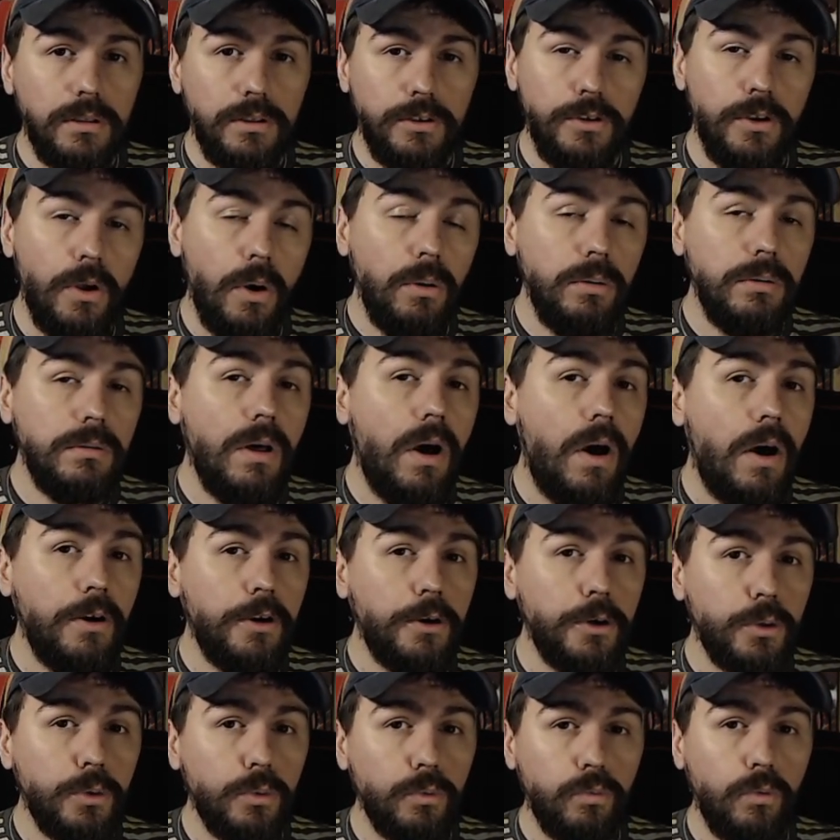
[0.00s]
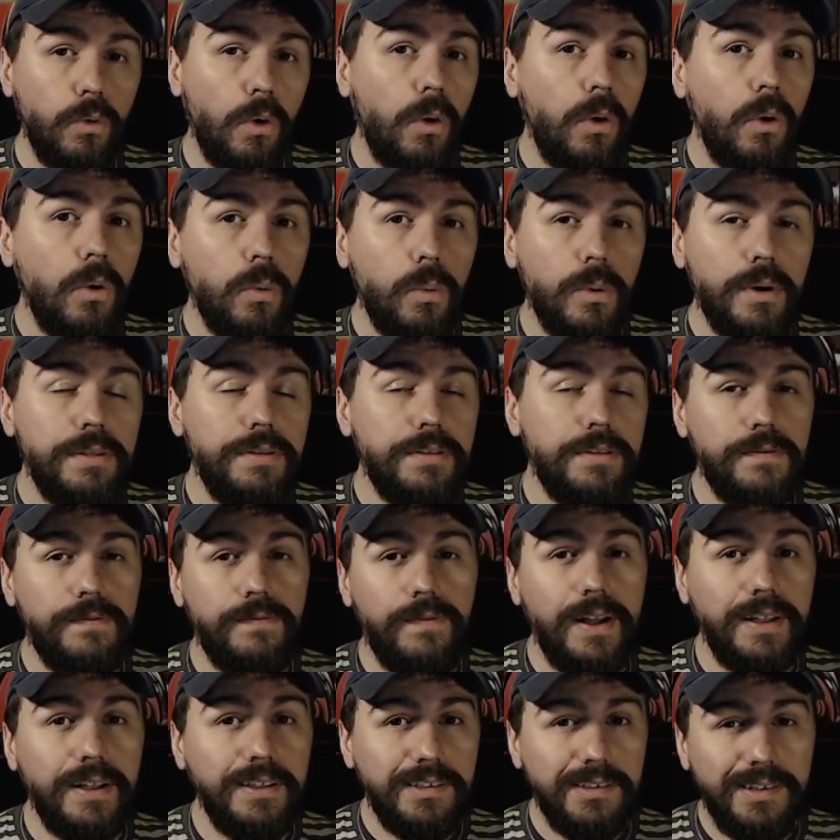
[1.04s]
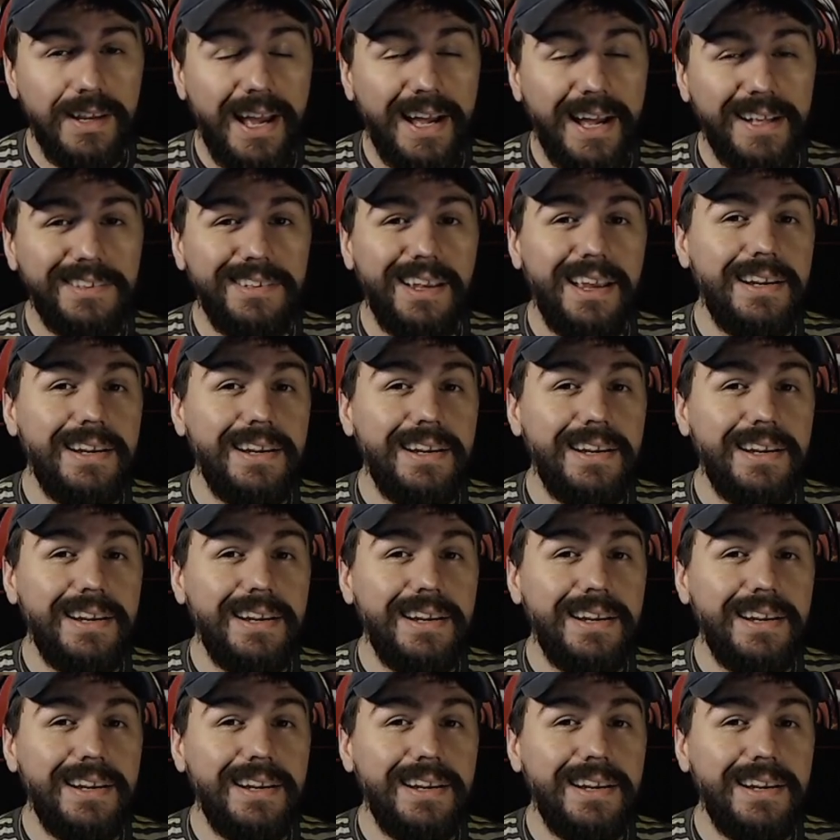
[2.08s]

no longer roll with defense stats,